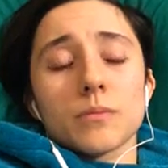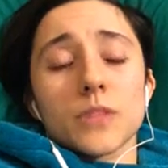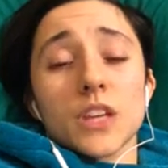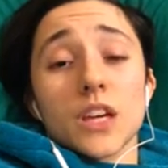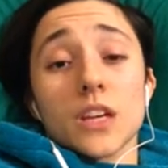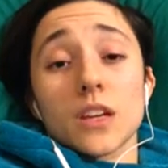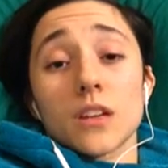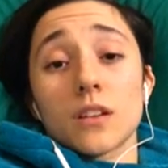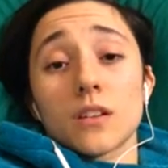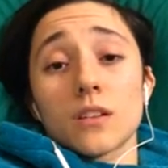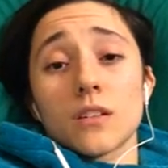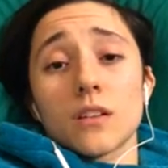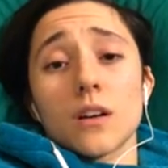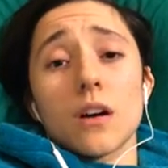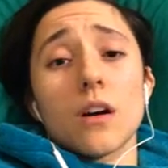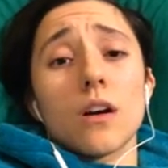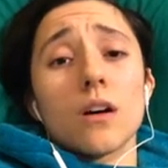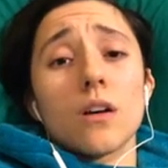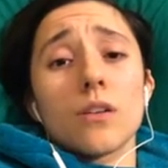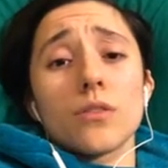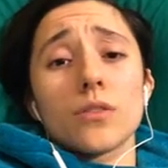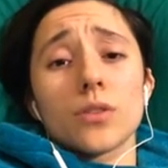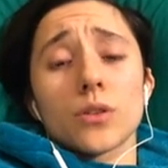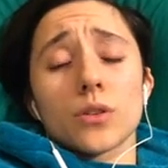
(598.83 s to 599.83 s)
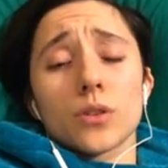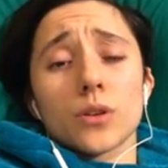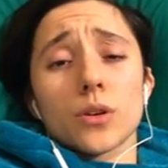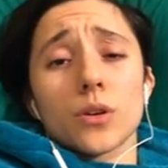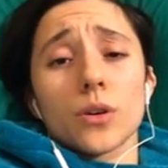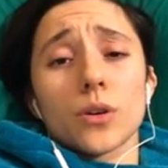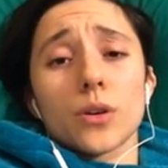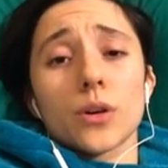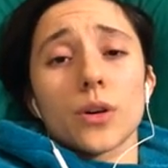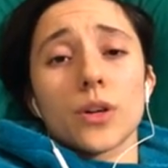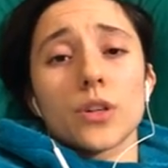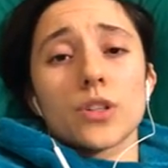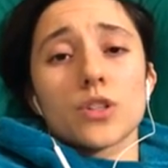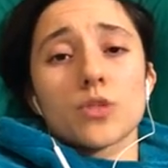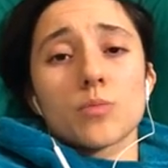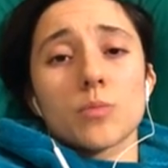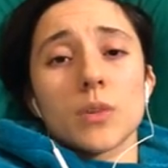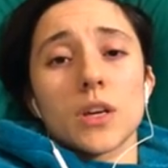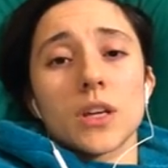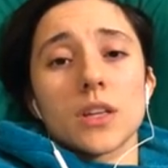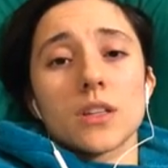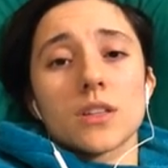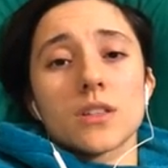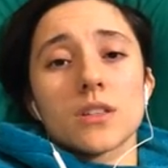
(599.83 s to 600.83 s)
and all of your
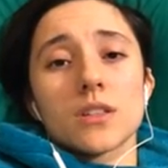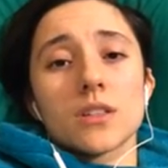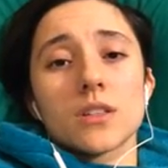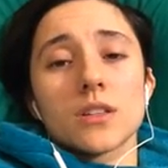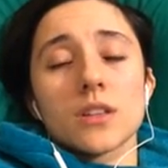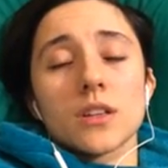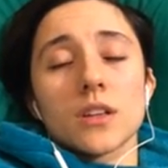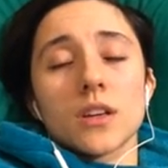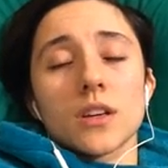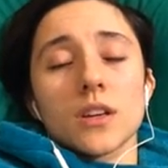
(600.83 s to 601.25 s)
encouragement.